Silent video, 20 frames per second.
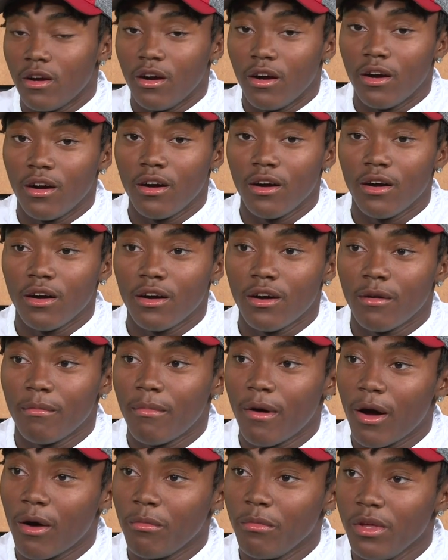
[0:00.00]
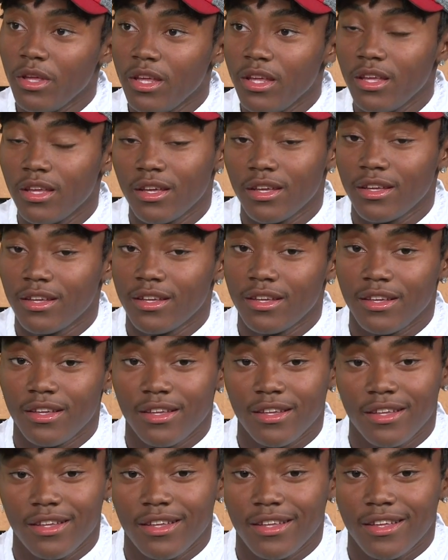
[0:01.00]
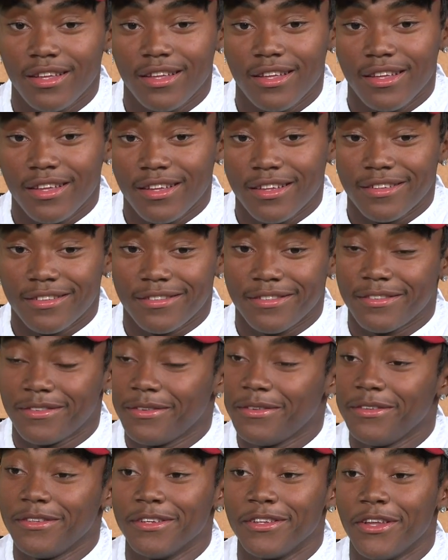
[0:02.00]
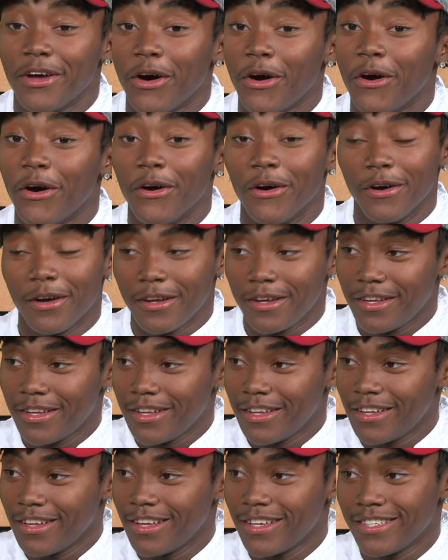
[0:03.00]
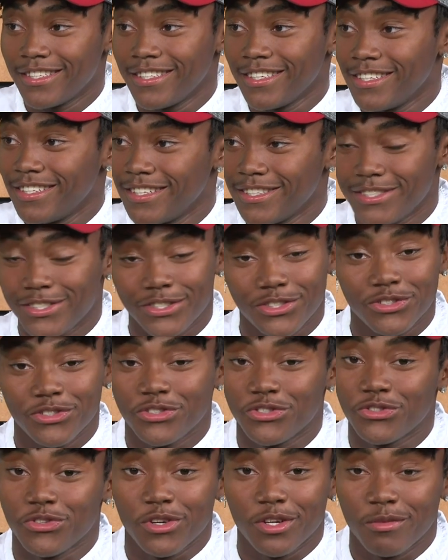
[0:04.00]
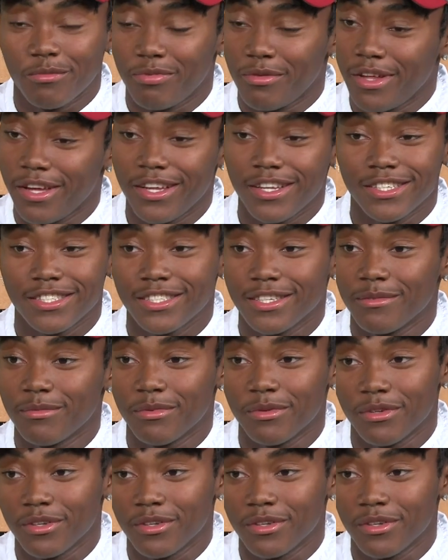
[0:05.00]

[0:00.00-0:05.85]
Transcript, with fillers: Uh, about me, he's a dog. That's plain it. simple. Straight, plain and simple.